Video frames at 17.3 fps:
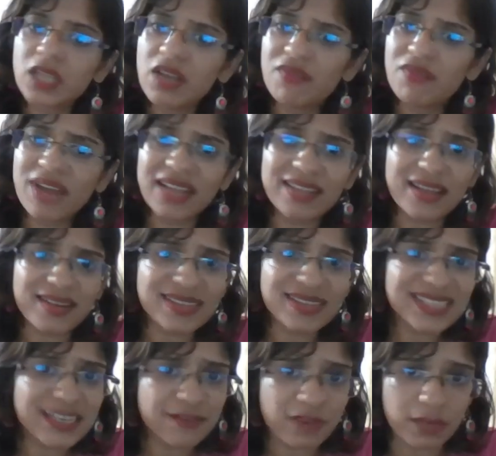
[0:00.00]
where
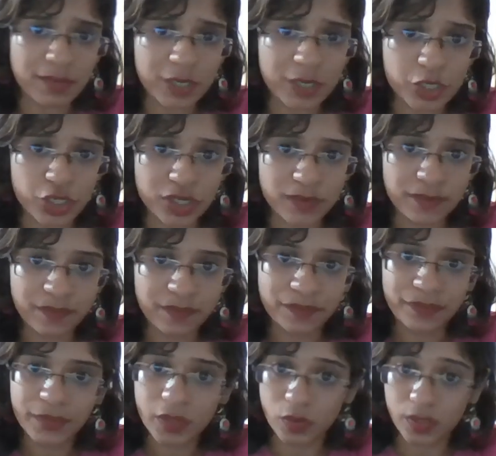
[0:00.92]
there is inflammation.
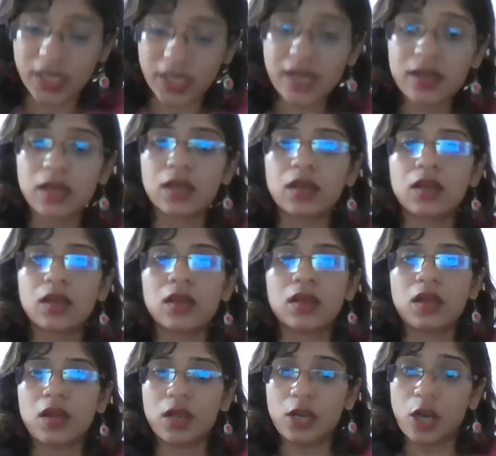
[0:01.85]
Okay,
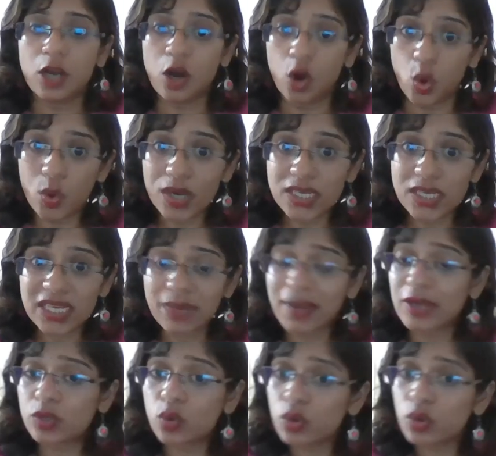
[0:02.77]
now over
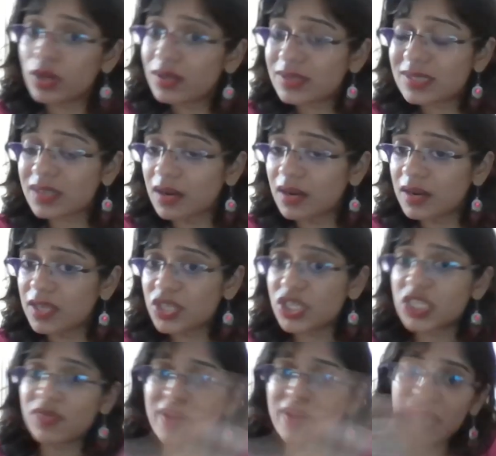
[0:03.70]
time, I told you this
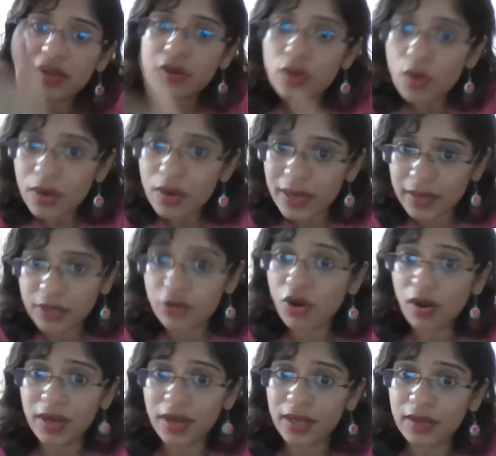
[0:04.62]
condition is very
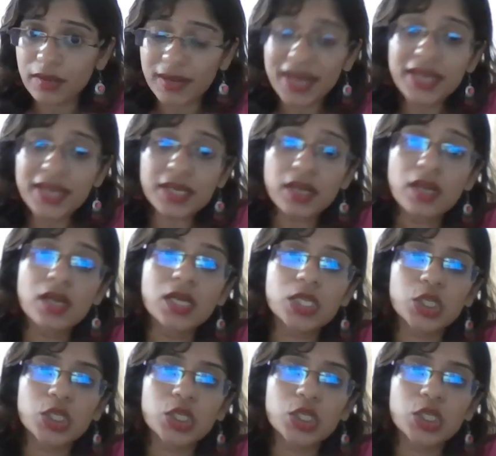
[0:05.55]
chronic, right?